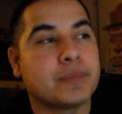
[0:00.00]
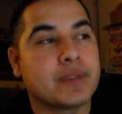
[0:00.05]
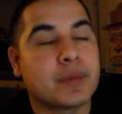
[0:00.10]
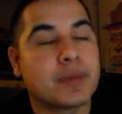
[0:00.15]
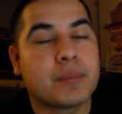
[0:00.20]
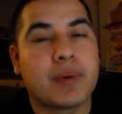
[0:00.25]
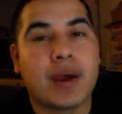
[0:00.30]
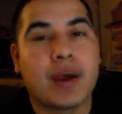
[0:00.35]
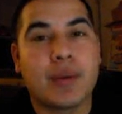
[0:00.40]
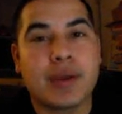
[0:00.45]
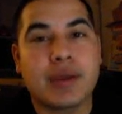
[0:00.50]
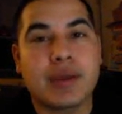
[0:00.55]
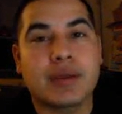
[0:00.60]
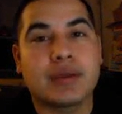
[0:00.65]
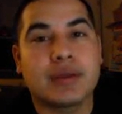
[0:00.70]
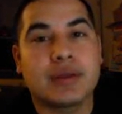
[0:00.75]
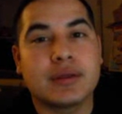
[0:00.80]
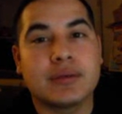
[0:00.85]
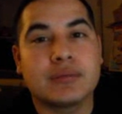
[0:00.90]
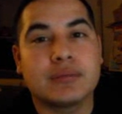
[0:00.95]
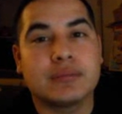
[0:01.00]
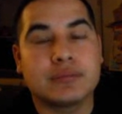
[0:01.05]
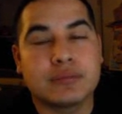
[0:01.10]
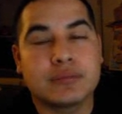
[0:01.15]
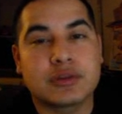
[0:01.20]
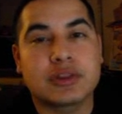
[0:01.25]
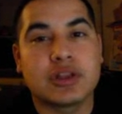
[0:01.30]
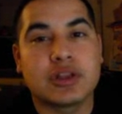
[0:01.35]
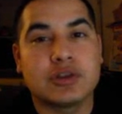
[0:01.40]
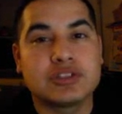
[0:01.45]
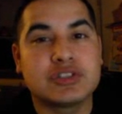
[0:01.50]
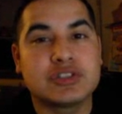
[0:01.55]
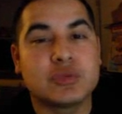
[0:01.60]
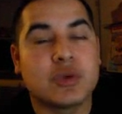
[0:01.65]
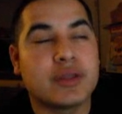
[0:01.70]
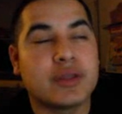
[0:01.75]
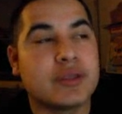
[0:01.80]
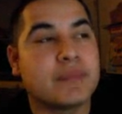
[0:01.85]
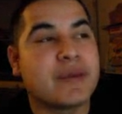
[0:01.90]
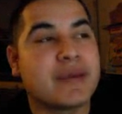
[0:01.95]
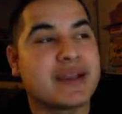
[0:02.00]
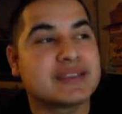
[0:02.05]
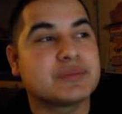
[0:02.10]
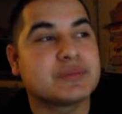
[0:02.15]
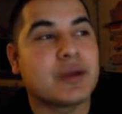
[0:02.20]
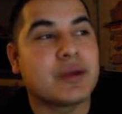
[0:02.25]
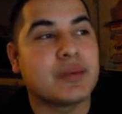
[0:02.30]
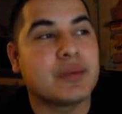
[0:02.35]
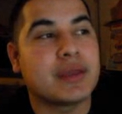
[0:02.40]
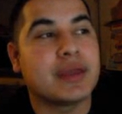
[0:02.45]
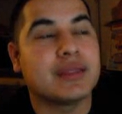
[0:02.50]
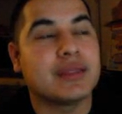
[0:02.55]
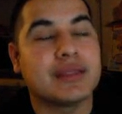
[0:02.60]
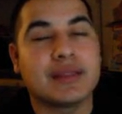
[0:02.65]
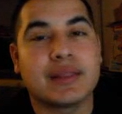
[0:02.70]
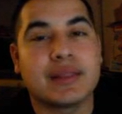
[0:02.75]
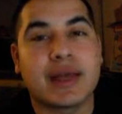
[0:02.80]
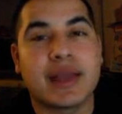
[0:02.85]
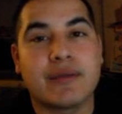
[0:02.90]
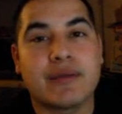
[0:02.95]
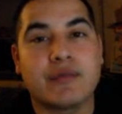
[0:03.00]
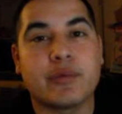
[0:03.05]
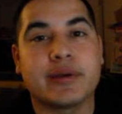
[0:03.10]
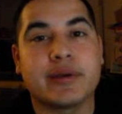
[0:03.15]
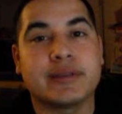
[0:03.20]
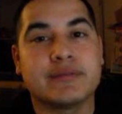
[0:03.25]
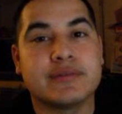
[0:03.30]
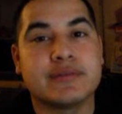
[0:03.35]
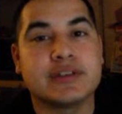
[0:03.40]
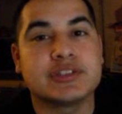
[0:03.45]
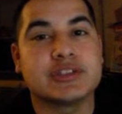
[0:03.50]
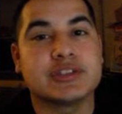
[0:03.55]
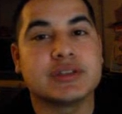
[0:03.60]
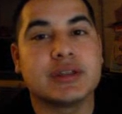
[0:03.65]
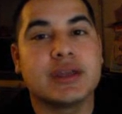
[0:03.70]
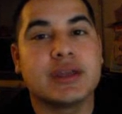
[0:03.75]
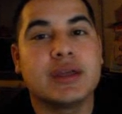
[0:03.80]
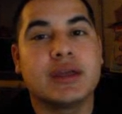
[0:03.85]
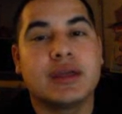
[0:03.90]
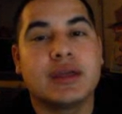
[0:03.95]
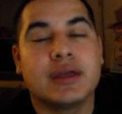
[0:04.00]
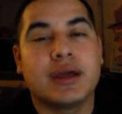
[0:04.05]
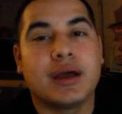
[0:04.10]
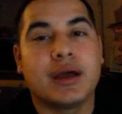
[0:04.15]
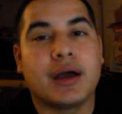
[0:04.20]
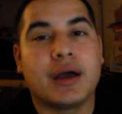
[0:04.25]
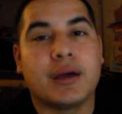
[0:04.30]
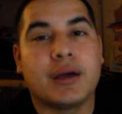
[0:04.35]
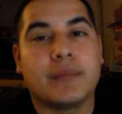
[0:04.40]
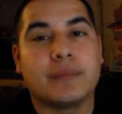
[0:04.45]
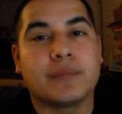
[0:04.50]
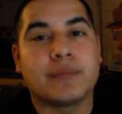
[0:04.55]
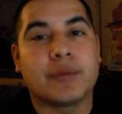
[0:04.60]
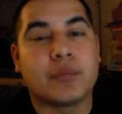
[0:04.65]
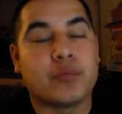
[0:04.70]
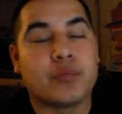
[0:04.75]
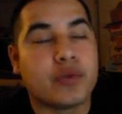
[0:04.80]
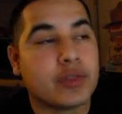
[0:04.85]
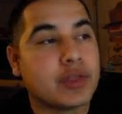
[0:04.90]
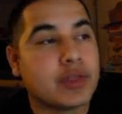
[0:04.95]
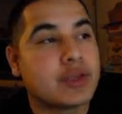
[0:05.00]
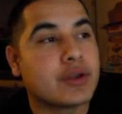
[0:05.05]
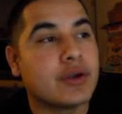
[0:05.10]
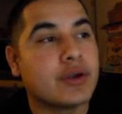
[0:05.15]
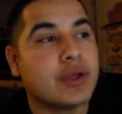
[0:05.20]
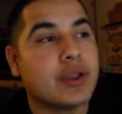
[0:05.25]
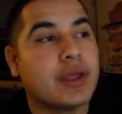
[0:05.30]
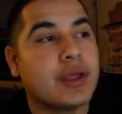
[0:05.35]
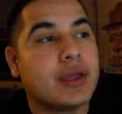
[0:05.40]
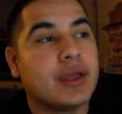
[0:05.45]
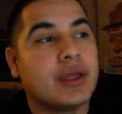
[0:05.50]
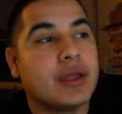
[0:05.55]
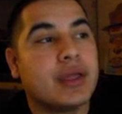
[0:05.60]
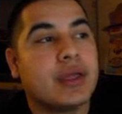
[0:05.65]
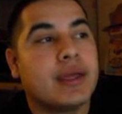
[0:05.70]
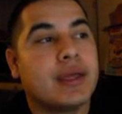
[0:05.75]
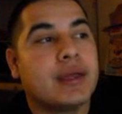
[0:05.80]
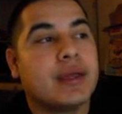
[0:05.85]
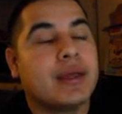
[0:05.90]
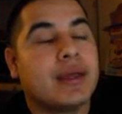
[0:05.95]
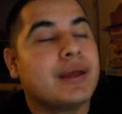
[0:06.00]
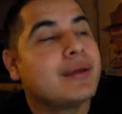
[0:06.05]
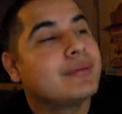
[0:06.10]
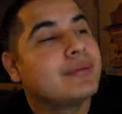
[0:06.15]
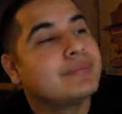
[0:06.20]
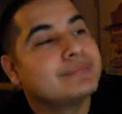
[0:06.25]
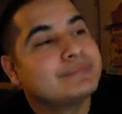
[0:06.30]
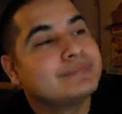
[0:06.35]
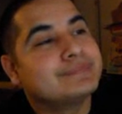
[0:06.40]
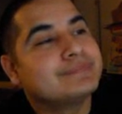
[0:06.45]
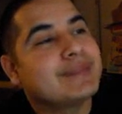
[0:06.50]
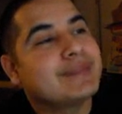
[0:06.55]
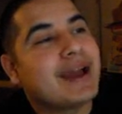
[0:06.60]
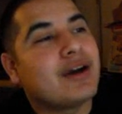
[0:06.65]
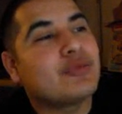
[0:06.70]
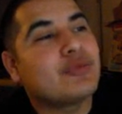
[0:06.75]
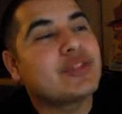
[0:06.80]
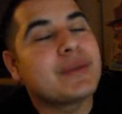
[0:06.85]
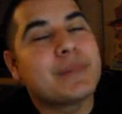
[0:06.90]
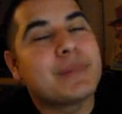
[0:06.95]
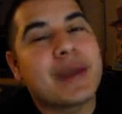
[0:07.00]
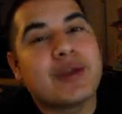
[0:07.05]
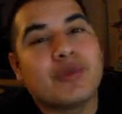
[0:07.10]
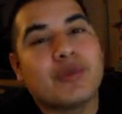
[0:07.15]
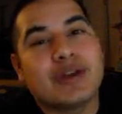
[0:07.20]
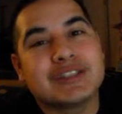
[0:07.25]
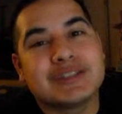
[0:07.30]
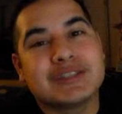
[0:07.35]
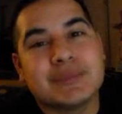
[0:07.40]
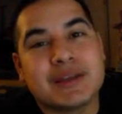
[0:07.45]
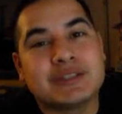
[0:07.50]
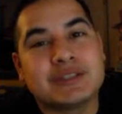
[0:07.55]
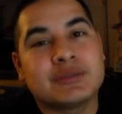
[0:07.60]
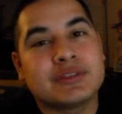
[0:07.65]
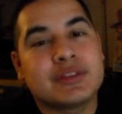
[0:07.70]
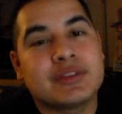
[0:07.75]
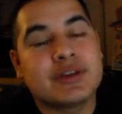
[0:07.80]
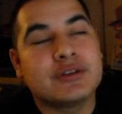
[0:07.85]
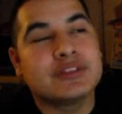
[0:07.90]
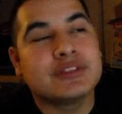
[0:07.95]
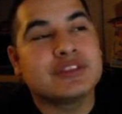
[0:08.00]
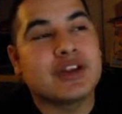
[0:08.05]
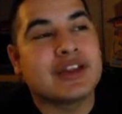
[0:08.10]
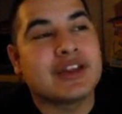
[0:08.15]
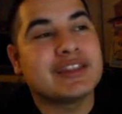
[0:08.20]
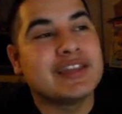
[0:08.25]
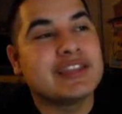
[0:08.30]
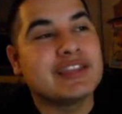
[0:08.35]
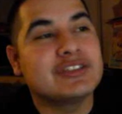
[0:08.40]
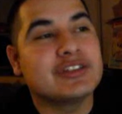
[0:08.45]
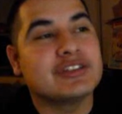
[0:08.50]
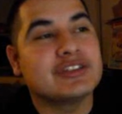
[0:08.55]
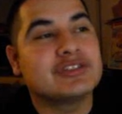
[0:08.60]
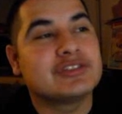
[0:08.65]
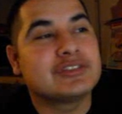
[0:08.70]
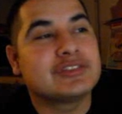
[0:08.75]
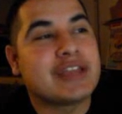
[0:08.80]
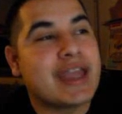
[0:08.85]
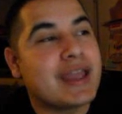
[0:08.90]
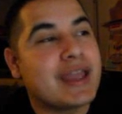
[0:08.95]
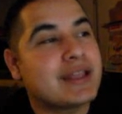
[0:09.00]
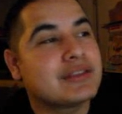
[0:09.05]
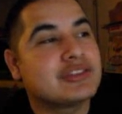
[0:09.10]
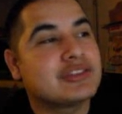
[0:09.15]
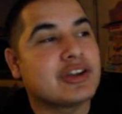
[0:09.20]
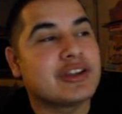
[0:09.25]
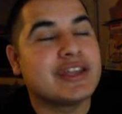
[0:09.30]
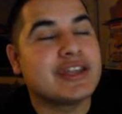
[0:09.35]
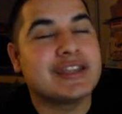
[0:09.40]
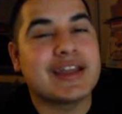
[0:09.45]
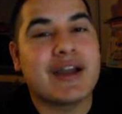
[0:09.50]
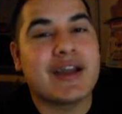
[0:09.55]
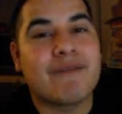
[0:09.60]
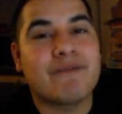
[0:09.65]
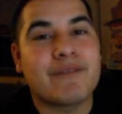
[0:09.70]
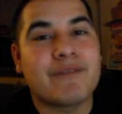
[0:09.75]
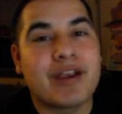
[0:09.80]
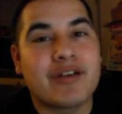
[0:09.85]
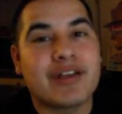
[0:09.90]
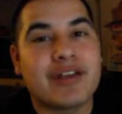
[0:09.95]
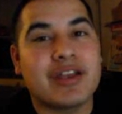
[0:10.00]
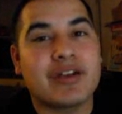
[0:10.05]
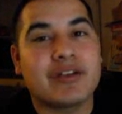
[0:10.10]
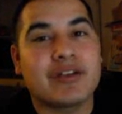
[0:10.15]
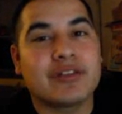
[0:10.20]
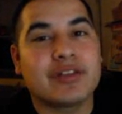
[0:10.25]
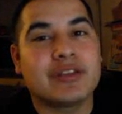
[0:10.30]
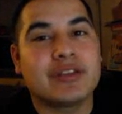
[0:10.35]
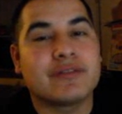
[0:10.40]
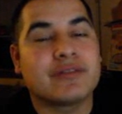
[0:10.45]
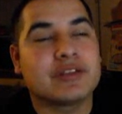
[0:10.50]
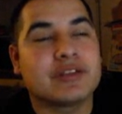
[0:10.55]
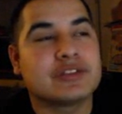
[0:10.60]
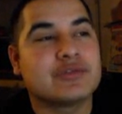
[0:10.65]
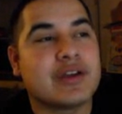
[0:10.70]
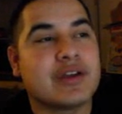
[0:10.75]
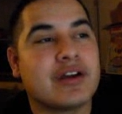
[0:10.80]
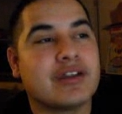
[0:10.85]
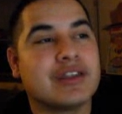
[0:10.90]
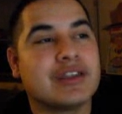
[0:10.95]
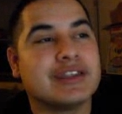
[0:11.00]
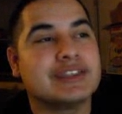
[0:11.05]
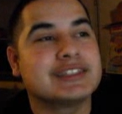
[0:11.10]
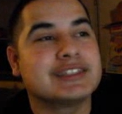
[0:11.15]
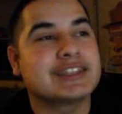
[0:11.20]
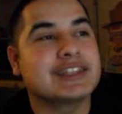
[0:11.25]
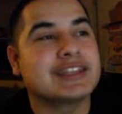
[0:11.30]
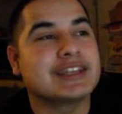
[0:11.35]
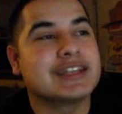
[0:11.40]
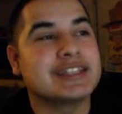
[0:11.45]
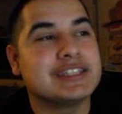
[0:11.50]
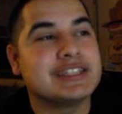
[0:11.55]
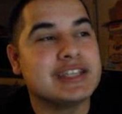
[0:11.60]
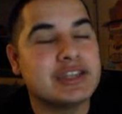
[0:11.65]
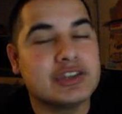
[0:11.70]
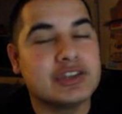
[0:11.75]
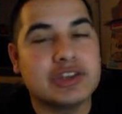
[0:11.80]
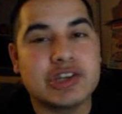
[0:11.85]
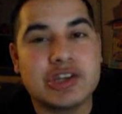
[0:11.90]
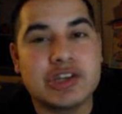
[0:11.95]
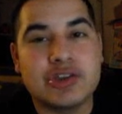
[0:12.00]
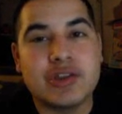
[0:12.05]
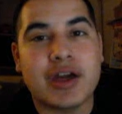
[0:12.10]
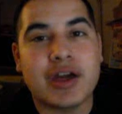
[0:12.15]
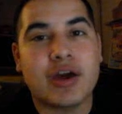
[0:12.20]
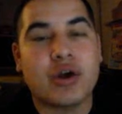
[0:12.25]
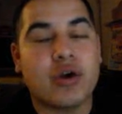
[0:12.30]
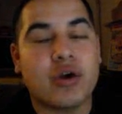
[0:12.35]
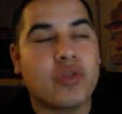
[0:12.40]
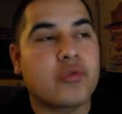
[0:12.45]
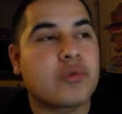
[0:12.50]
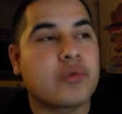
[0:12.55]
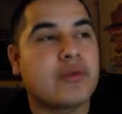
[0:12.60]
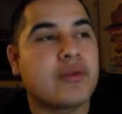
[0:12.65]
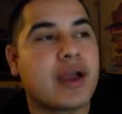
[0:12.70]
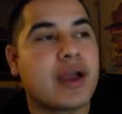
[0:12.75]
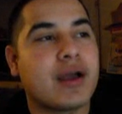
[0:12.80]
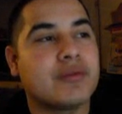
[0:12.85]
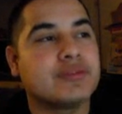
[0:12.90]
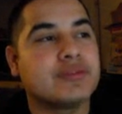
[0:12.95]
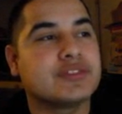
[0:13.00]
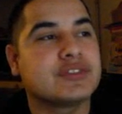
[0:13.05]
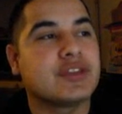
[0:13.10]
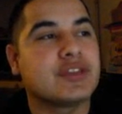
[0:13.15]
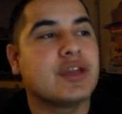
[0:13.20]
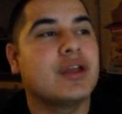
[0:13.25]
They're probably close to one of the best probably in the light heavyweight division. They're really good. I don't think Bader wants to mess with those, so I think he's going to take Jardine down very early in the first round, and he's going to continue to do that all 3 rounds.